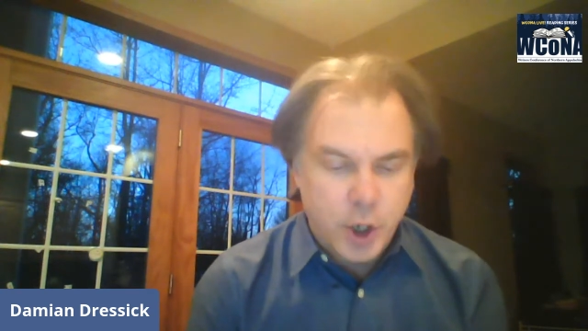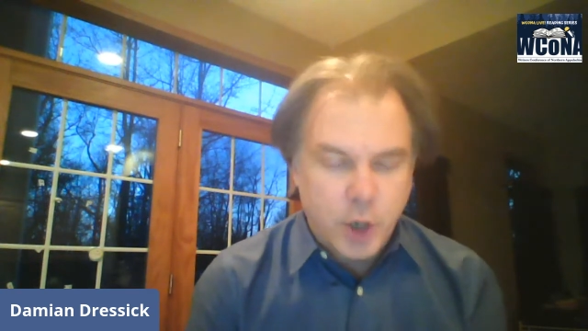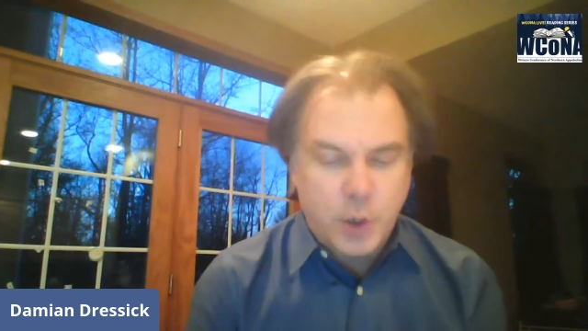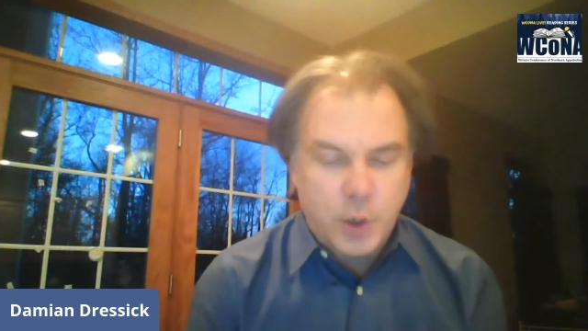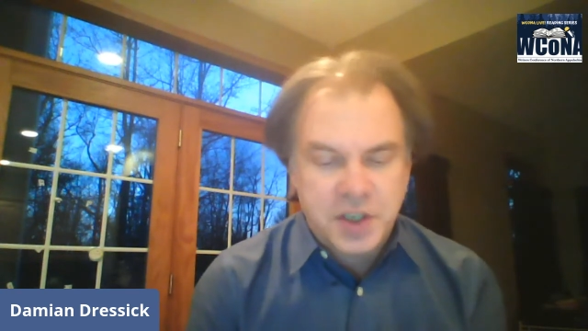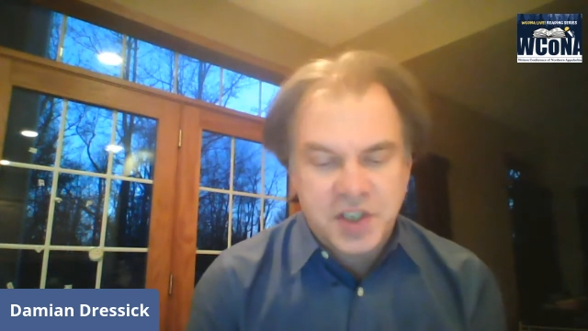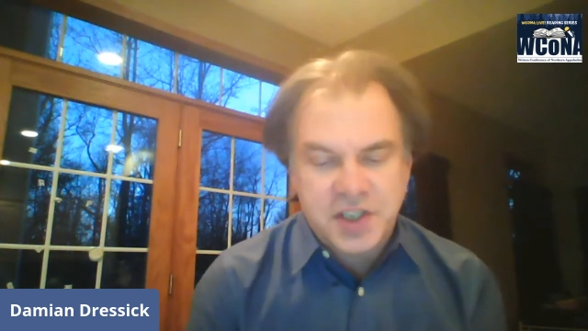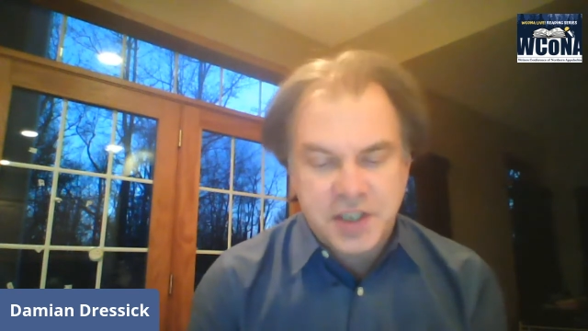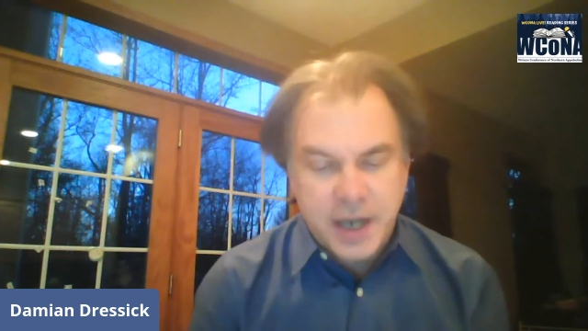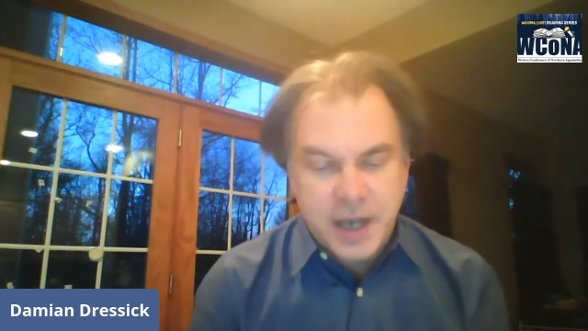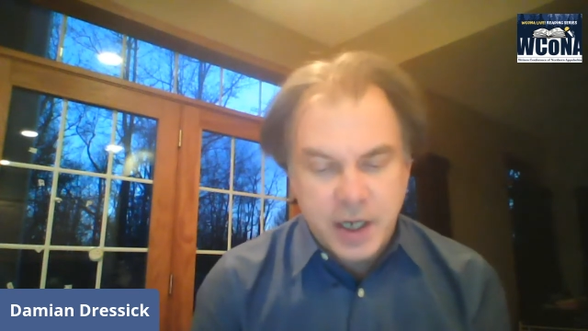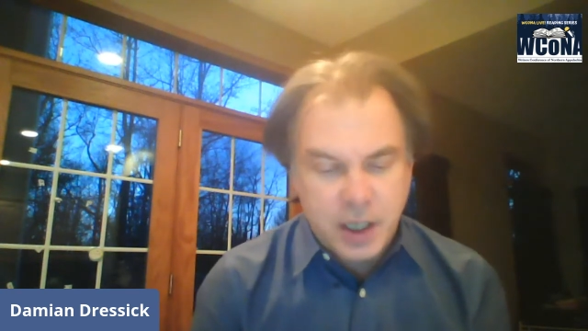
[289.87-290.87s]
who want to
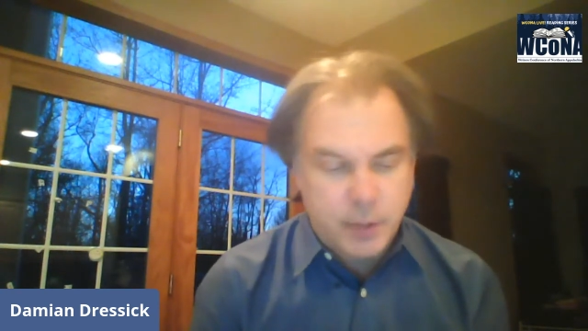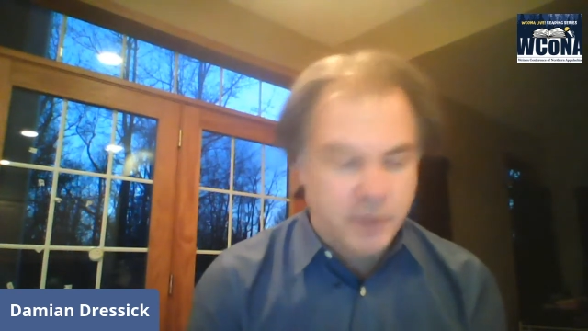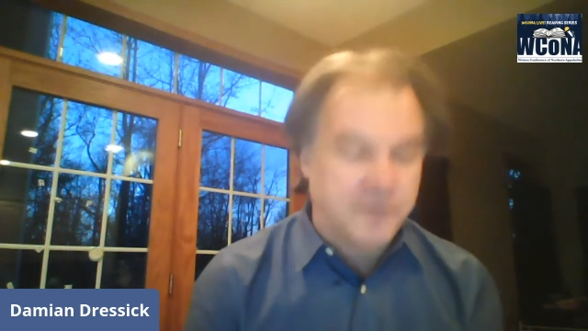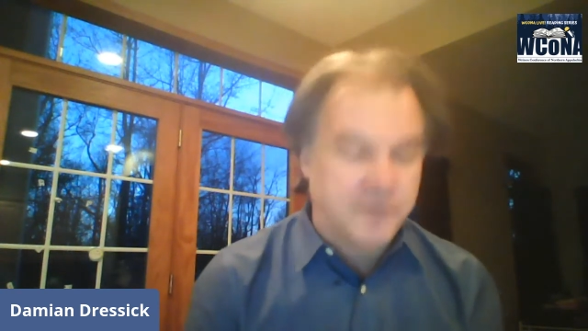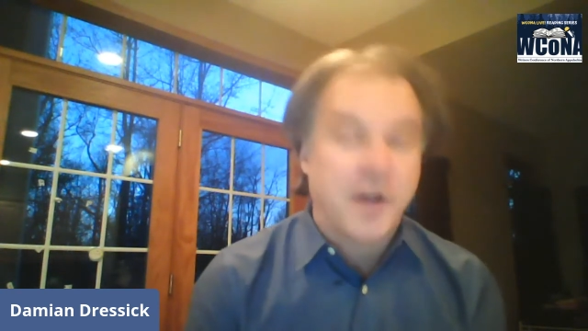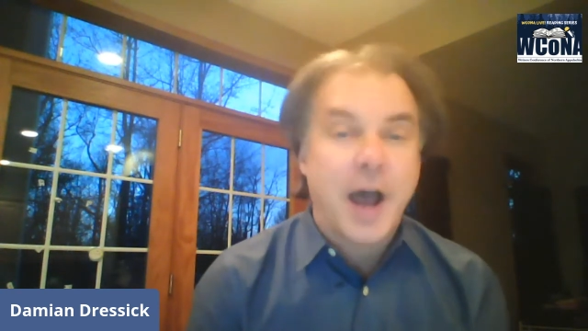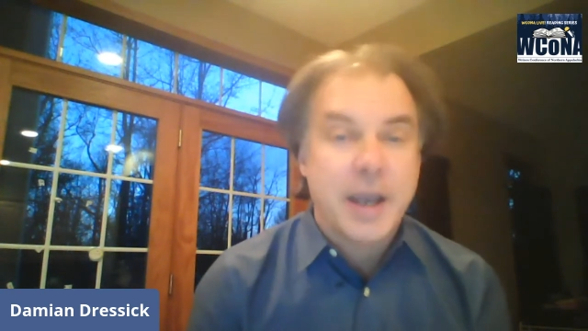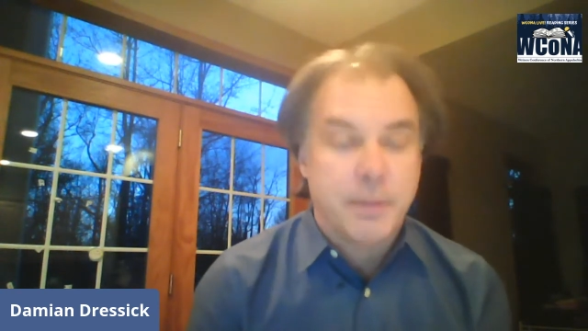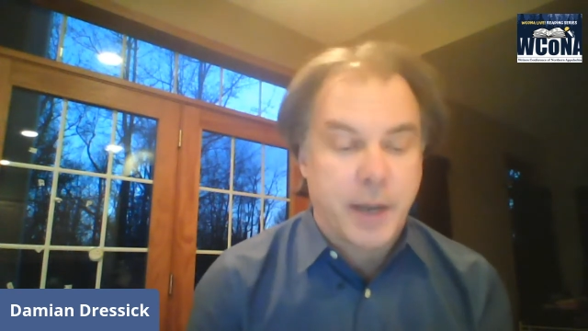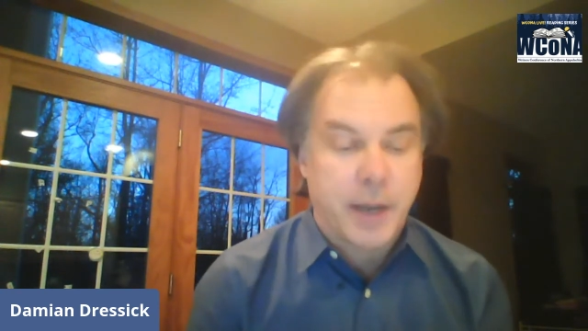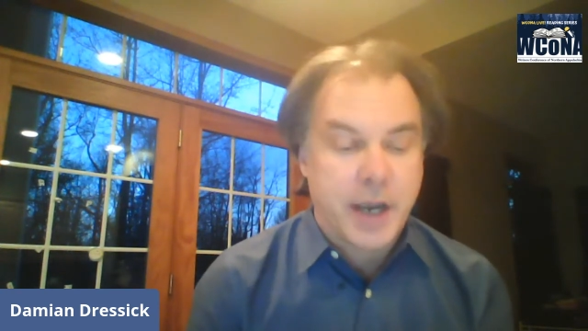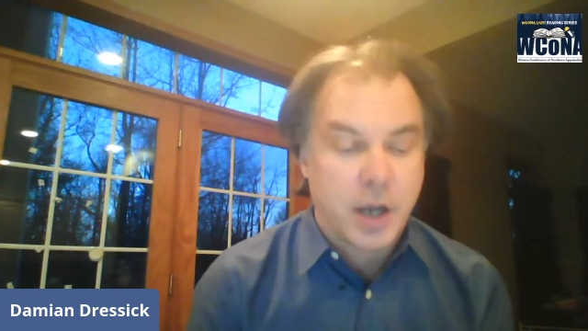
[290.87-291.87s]
sedate him and fly him
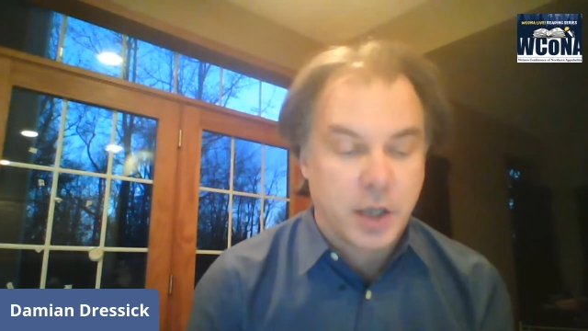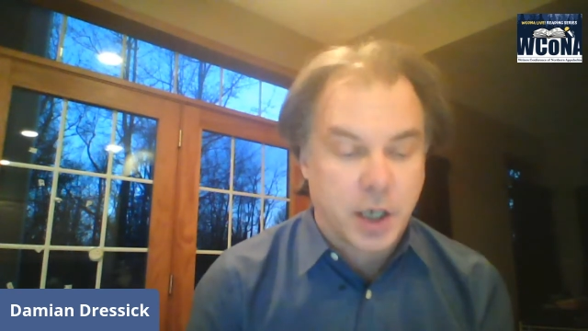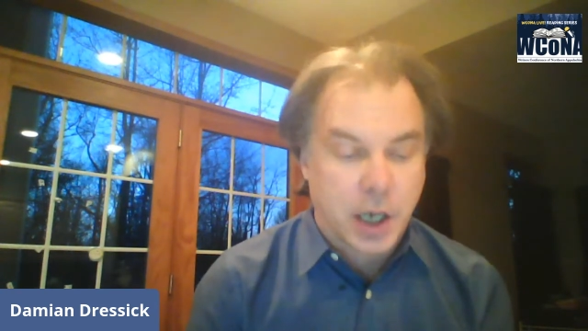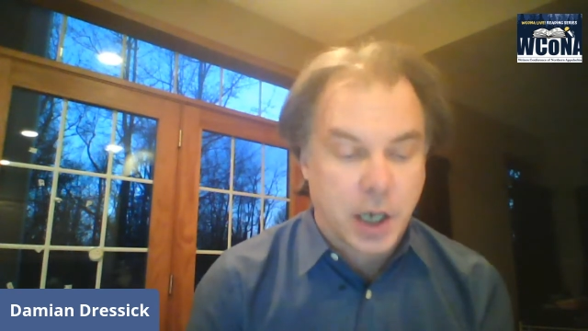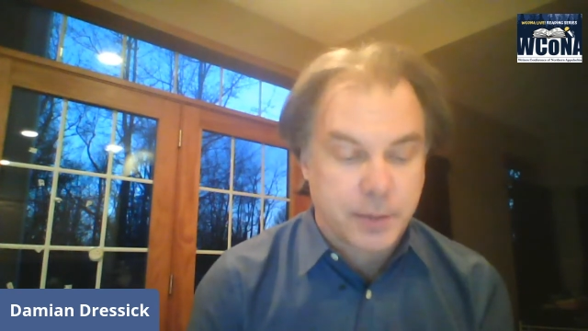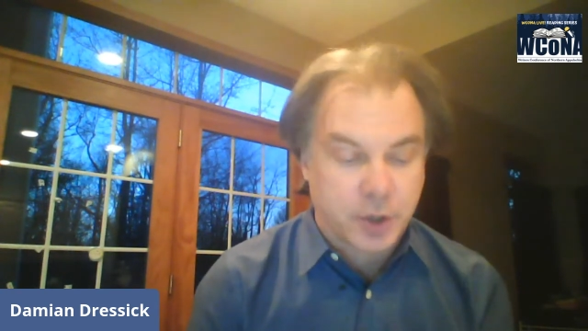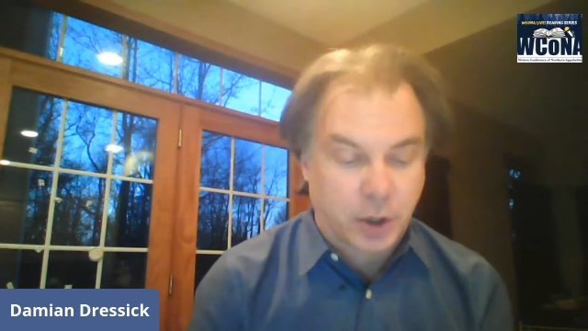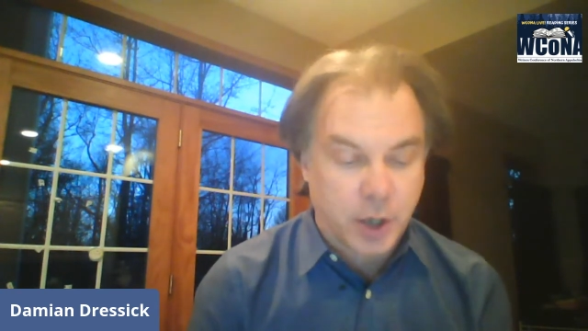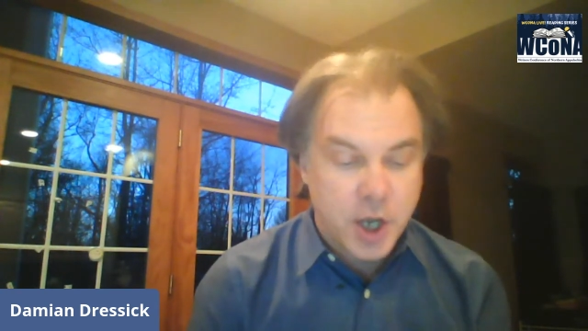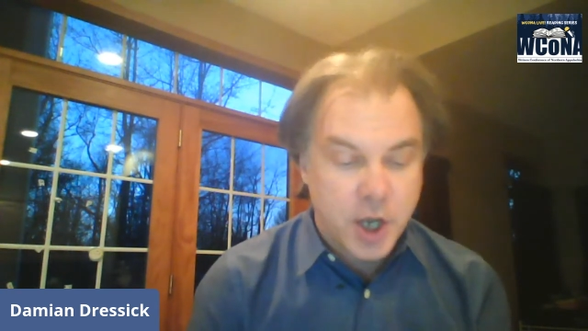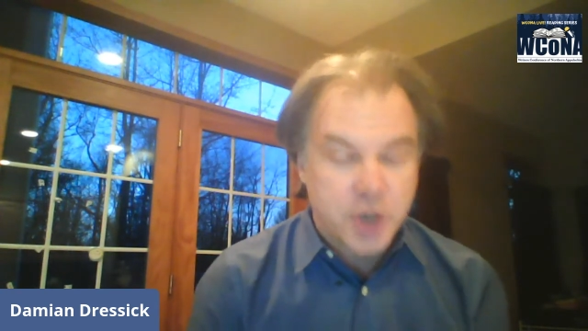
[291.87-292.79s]
by helicopter